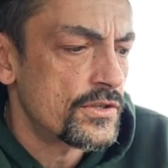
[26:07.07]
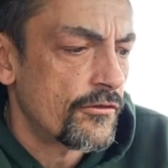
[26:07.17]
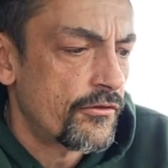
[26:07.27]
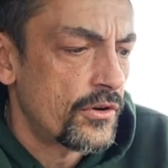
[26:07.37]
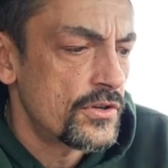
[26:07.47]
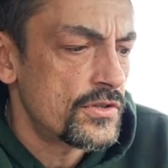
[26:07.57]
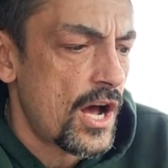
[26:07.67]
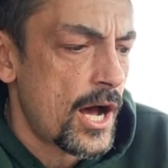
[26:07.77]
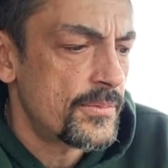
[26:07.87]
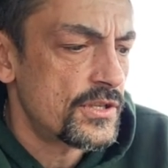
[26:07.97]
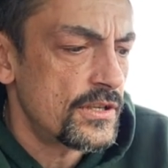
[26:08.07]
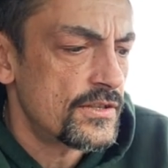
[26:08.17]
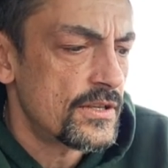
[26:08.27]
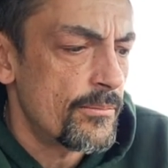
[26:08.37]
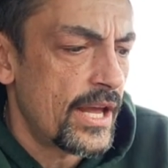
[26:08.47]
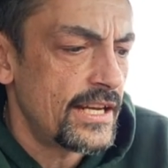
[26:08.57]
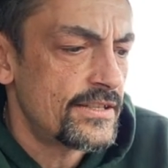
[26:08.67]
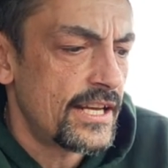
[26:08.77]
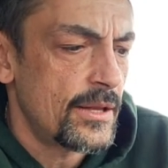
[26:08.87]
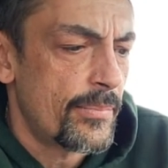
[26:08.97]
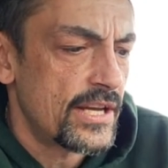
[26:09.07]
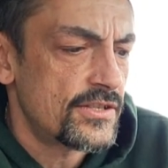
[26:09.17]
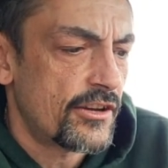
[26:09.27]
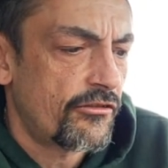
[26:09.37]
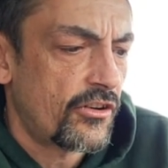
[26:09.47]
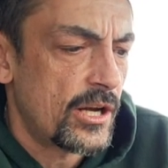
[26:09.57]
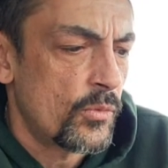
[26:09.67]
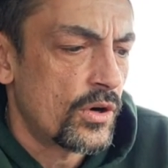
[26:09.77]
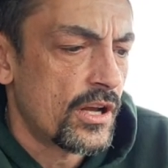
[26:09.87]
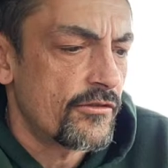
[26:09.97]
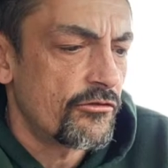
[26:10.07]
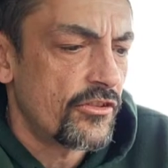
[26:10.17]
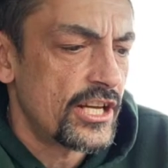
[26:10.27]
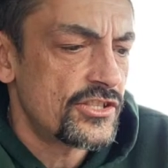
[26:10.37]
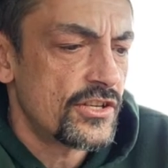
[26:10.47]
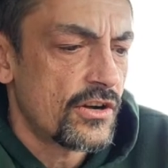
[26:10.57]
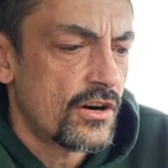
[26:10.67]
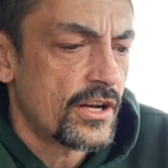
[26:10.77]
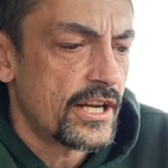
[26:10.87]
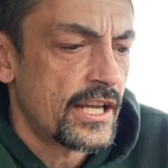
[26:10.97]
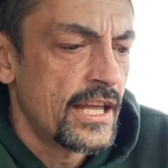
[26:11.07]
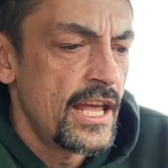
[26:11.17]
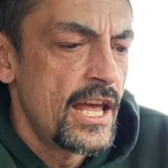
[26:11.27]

The first option is to maintain the basic framework of inflation targeting